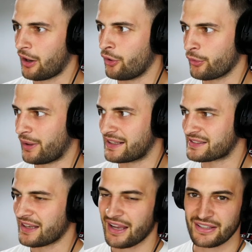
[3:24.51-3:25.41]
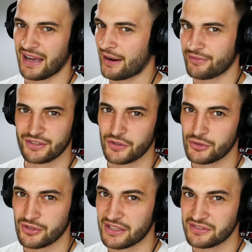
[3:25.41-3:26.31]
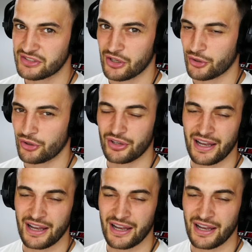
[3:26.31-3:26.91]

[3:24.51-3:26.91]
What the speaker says: Otherwise, your average view duration is not good